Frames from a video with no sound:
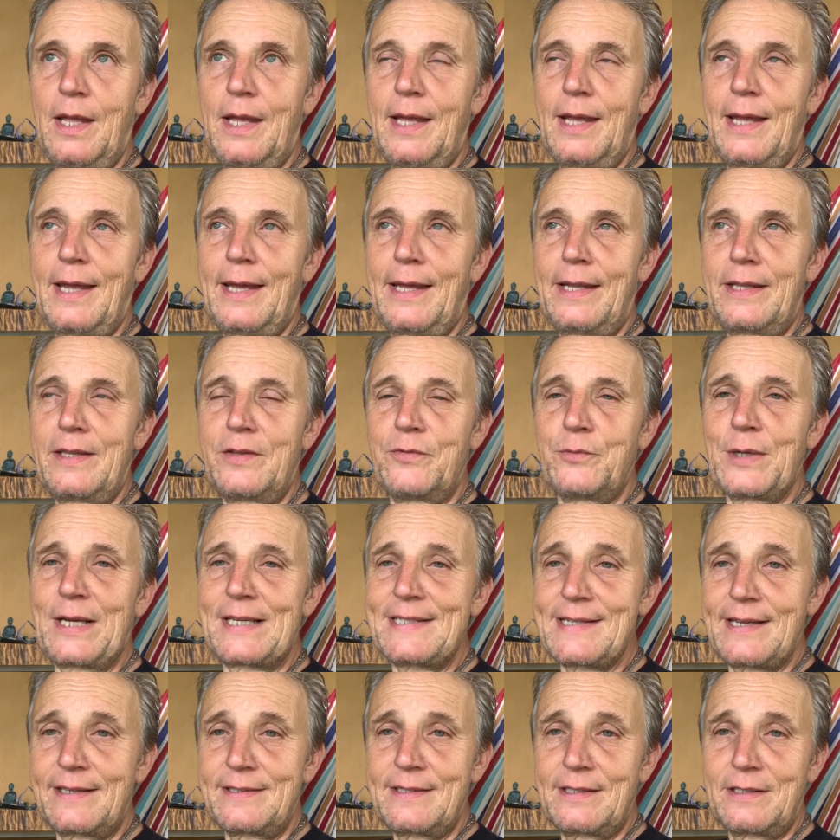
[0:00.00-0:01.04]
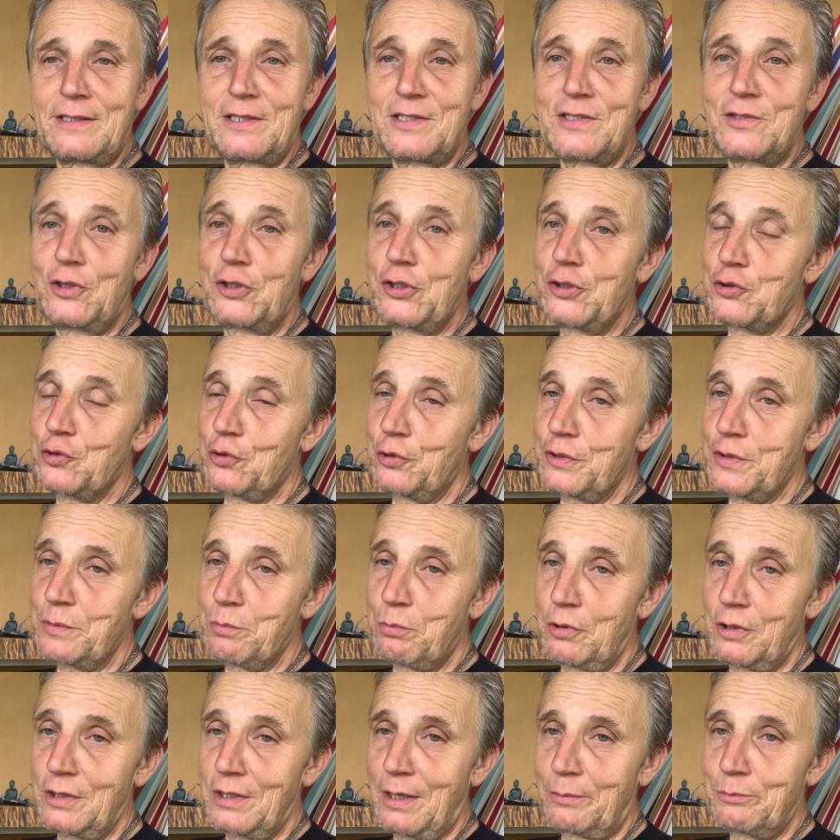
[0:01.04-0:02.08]
And as I said, it's not a choice
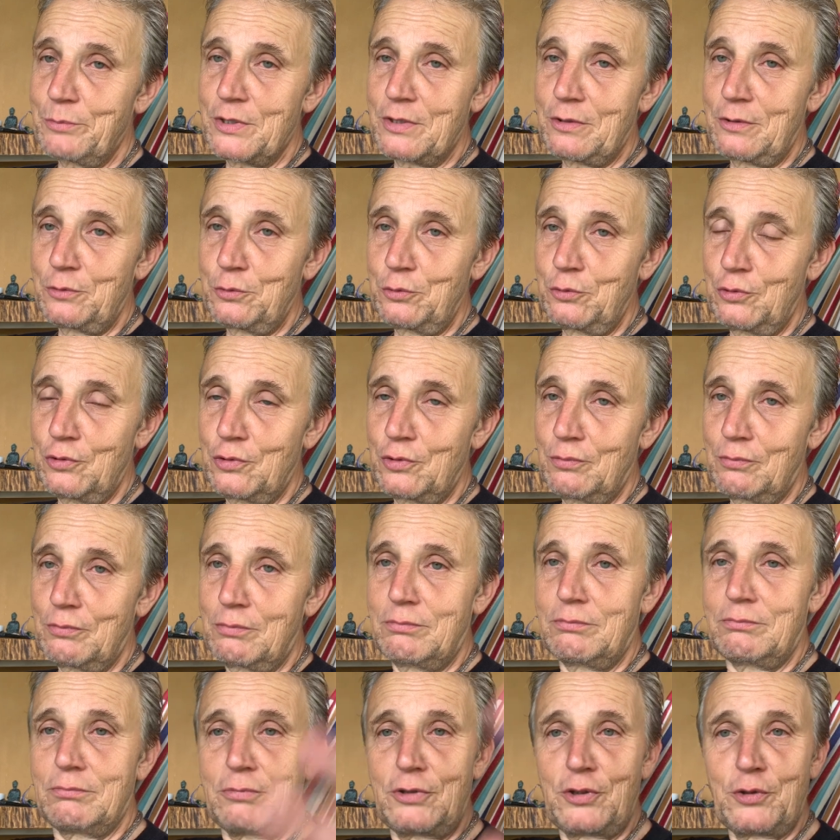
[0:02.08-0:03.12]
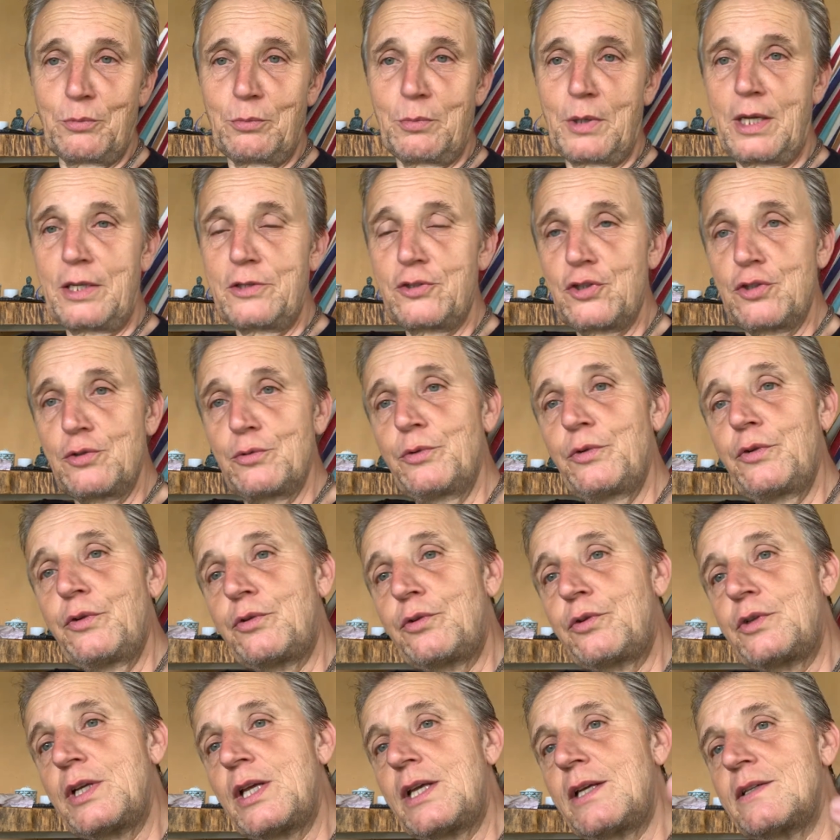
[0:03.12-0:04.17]
point absolute. You may choose to
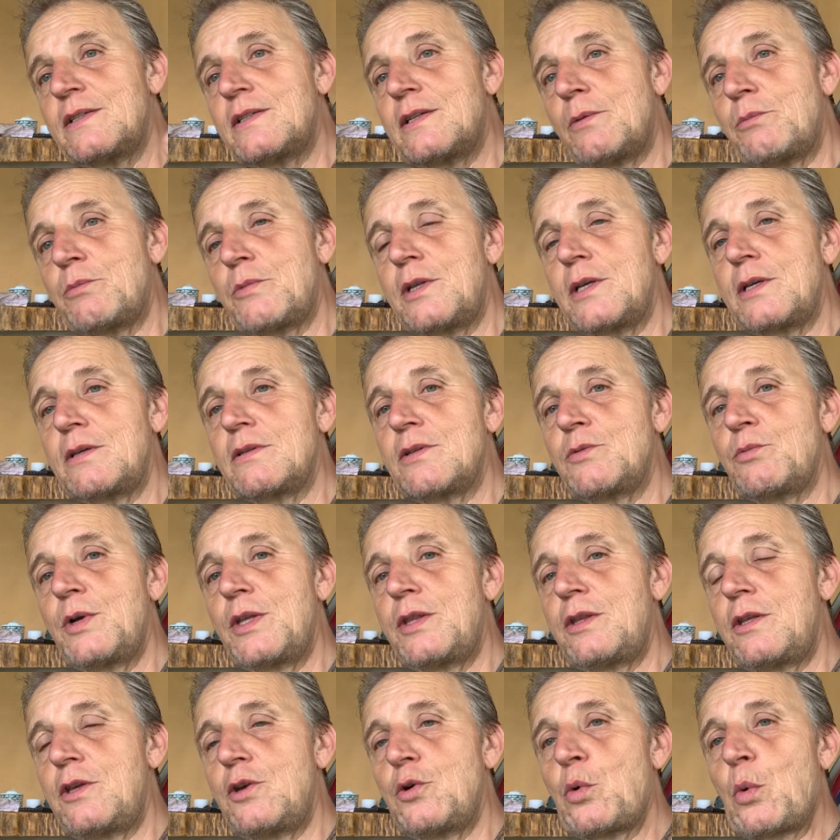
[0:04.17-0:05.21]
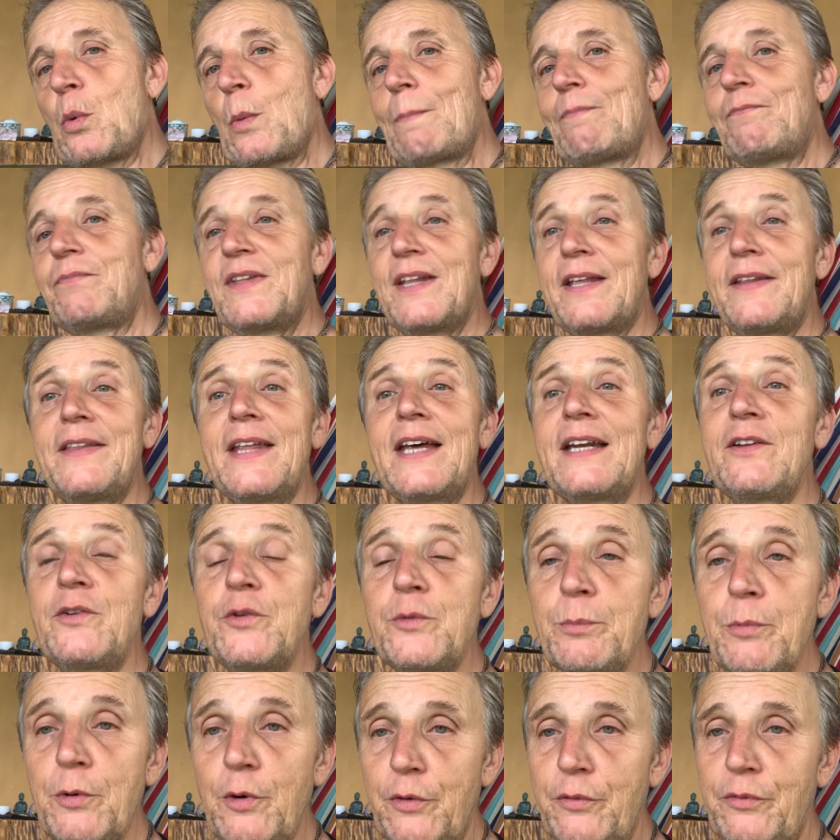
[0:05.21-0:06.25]
take some things with you, and that is
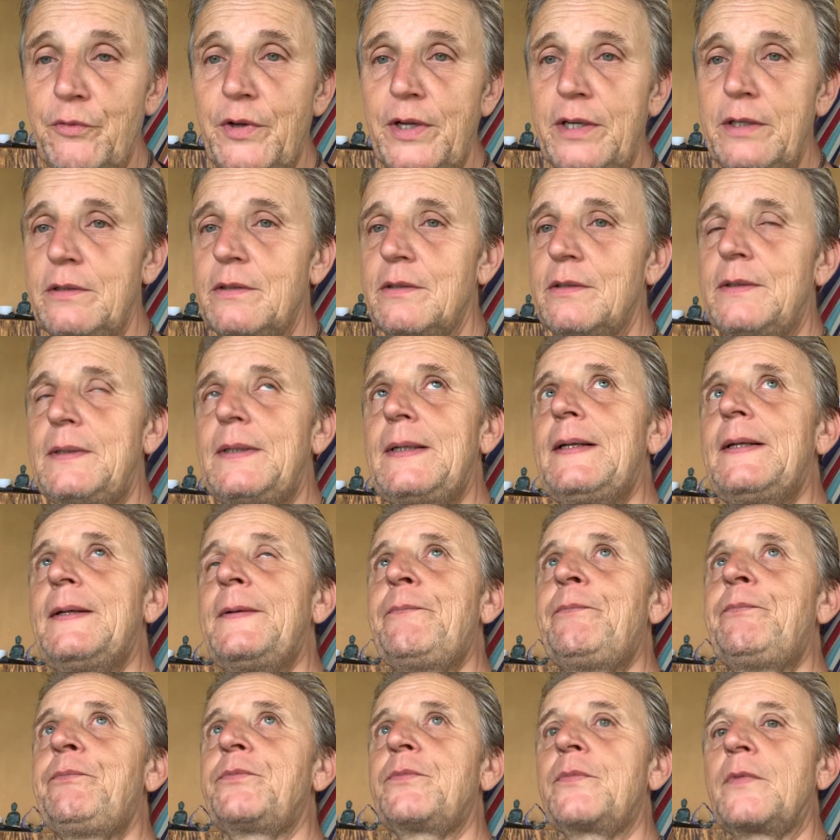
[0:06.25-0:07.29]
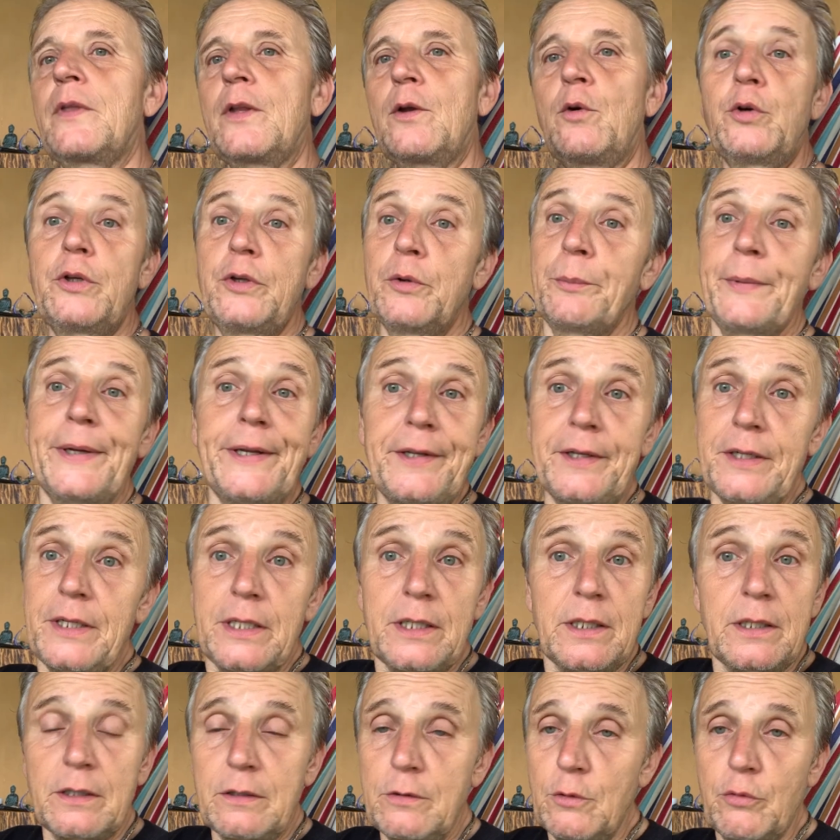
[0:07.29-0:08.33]
perfect. Or you may
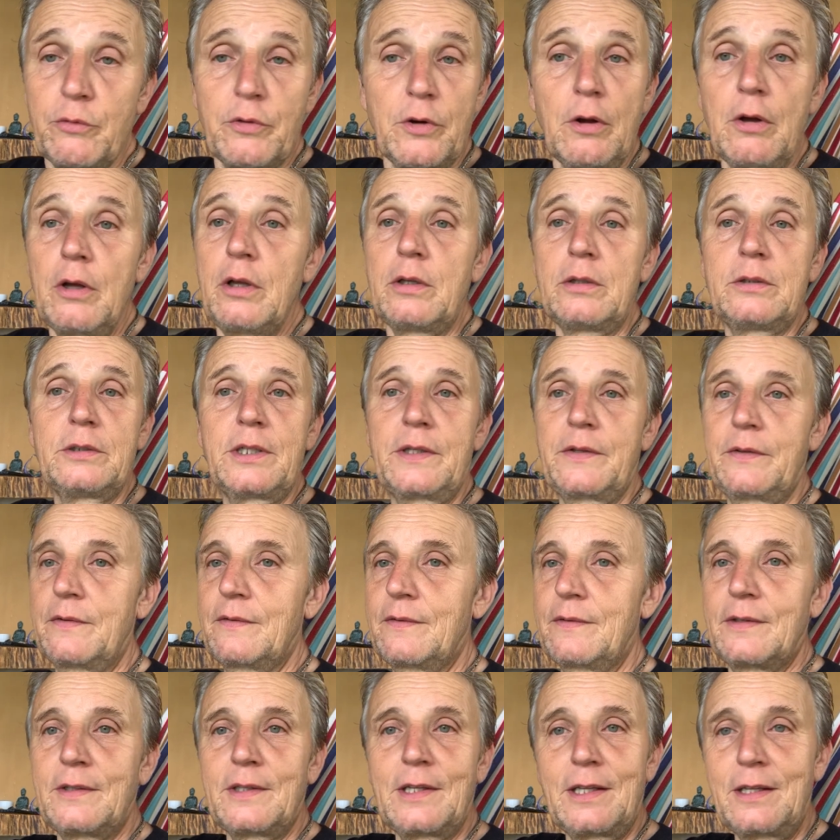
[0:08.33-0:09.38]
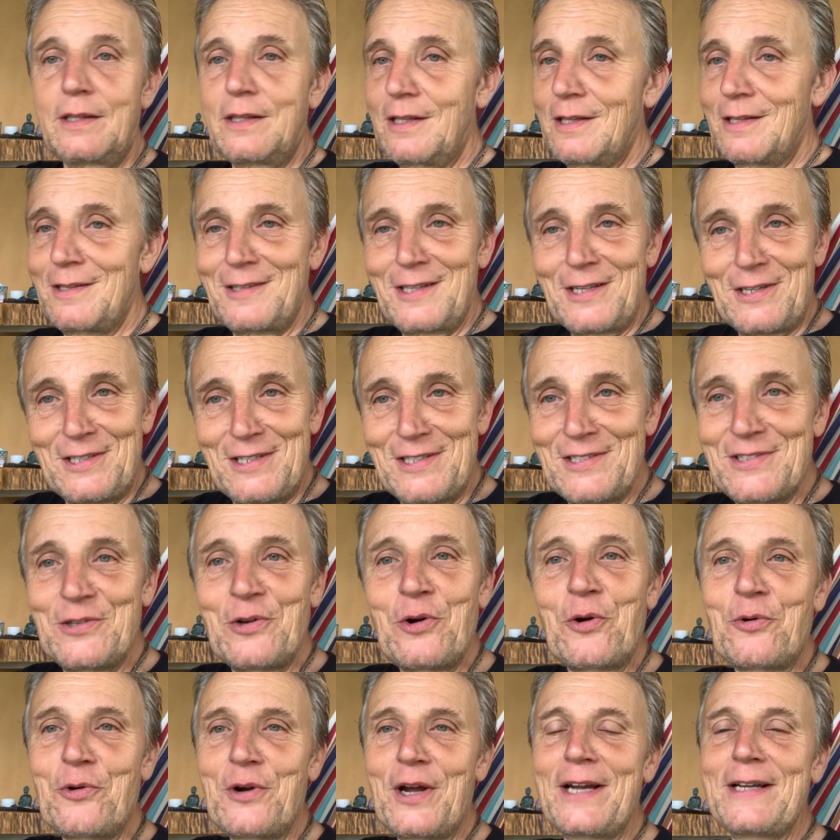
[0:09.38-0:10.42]
delete it overall. It's, there, there is
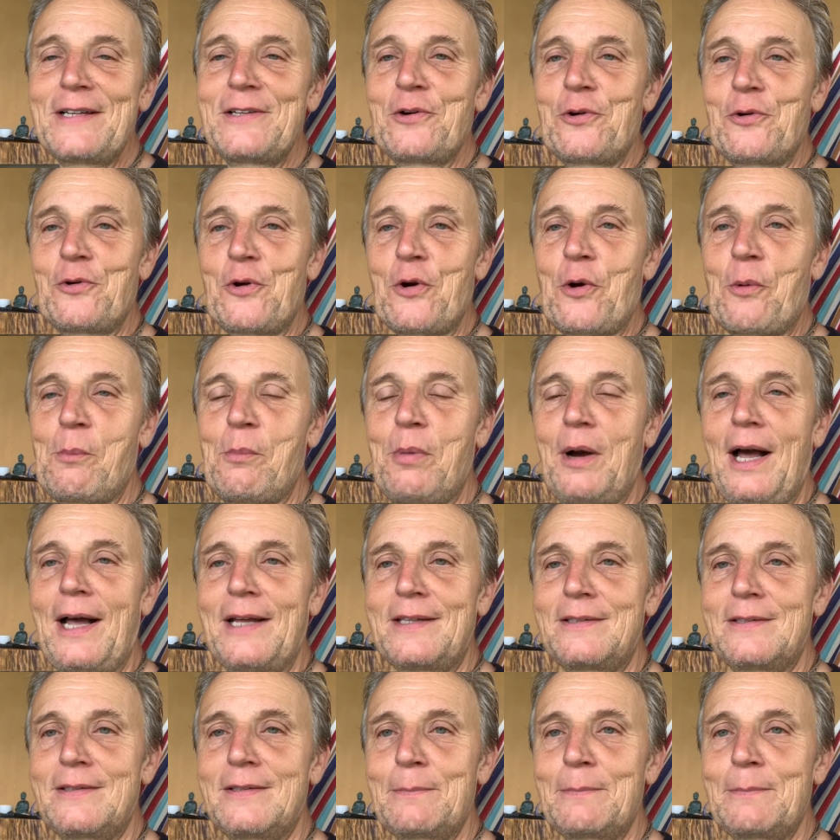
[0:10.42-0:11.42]
no right or wrong path.